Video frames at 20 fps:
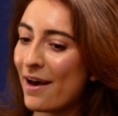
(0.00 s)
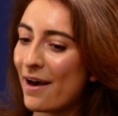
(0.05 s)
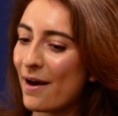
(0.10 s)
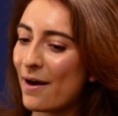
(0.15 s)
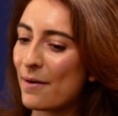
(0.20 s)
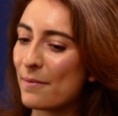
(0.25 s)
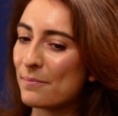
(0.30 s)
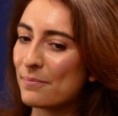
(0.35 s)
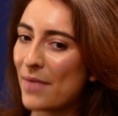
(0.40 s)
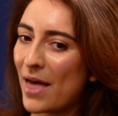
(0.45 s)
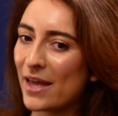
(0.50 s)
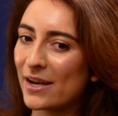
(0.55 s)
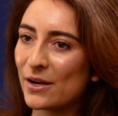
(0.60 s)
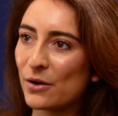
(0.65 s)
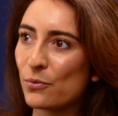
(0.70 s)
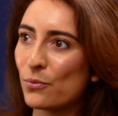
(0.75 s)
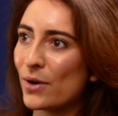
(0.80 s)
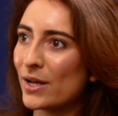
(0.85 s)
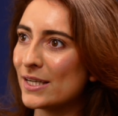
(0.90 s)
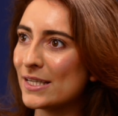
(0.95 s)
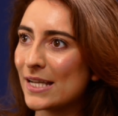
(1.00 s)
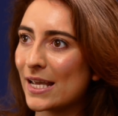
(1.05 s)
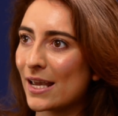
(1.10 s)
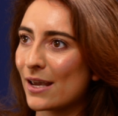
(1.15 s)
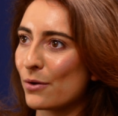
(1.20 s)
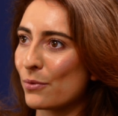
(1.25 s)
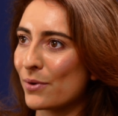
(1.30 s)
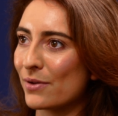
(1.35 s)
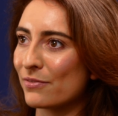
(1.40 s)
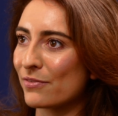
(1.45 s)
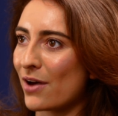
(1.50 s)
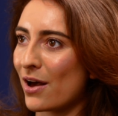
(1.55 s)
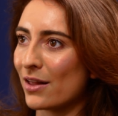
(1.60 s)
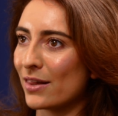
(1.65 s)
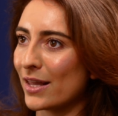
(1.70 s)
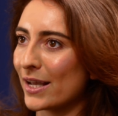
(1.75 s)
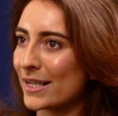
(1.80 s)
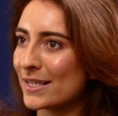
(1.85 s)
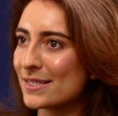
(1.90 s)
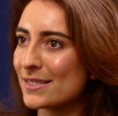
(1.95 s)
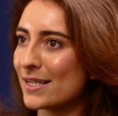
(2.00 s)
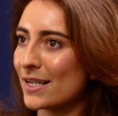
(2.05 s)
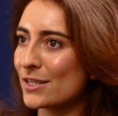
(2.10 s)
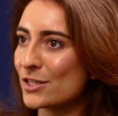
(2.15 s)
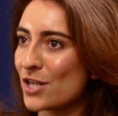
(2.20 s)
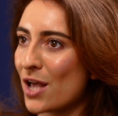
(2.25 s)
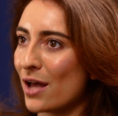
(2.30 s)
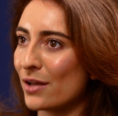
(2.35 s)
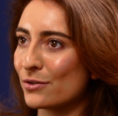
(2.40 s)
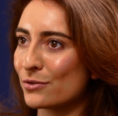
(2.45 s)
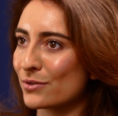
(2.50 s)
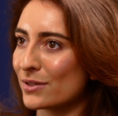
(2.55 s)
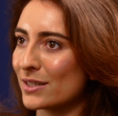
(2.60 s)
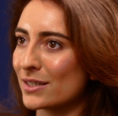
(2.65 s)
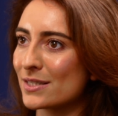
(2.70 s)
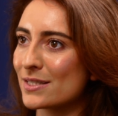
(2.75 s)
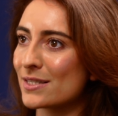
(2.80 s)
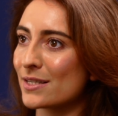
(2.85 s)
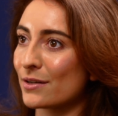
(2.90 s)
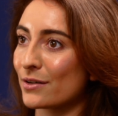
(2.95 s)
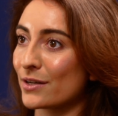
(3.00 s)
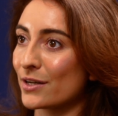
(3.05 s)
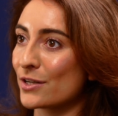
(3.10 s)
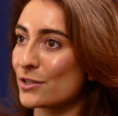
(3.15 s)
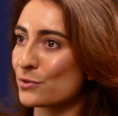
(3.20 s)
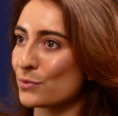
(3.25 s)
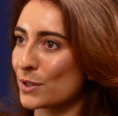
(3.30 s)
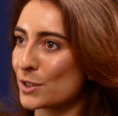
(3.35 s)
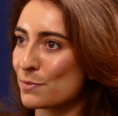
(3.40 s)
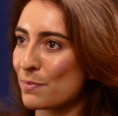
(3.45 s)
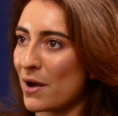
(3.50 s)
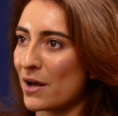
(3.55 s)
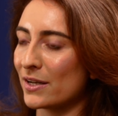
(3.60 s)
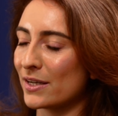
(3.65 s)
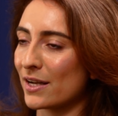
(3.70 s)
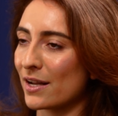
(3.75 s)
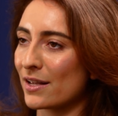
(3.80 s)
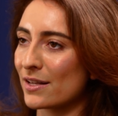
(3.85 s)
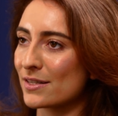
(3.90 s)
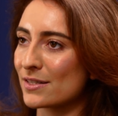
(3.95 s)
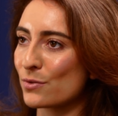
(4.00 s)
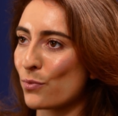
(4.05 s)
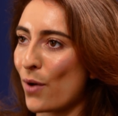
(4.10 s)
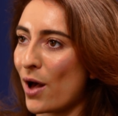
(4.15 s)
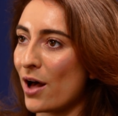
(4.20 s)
And in one day, we've got like 600 serious respondents,